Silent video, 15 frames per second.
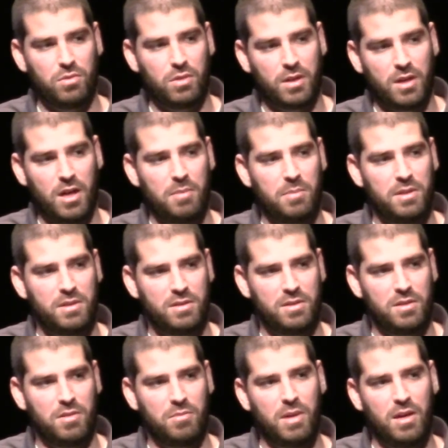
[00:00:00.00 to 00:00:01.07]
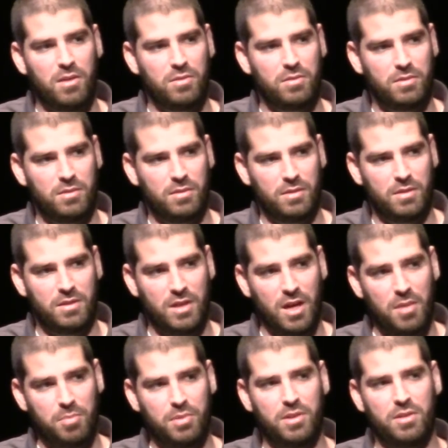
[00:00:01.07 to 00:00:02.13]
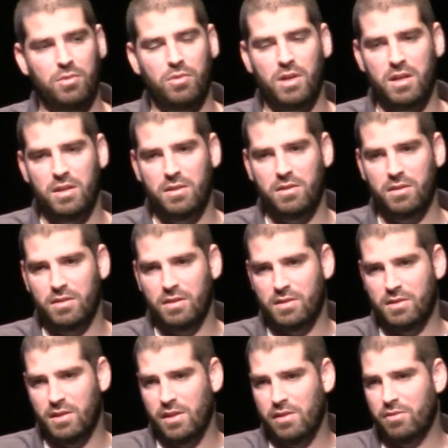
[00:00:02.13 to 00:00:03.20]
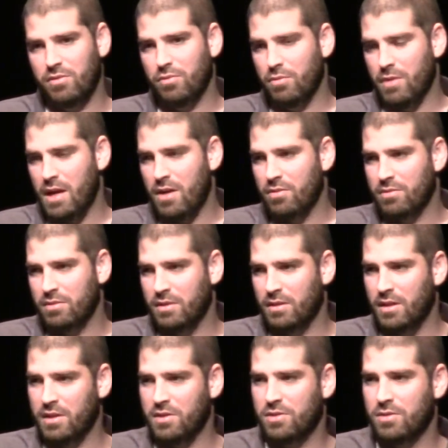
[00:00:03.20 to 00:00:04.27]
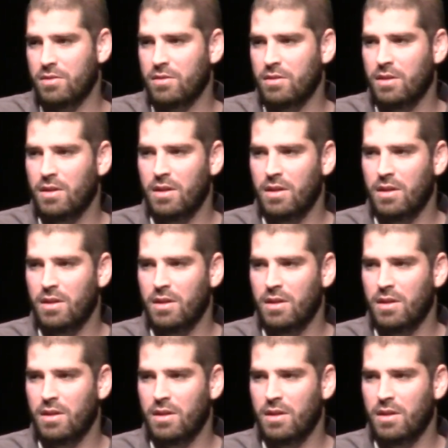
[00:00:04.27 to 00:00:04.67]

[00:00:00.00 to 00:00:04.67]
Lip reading: or comments about the topic or anything that's said throughout the lecture,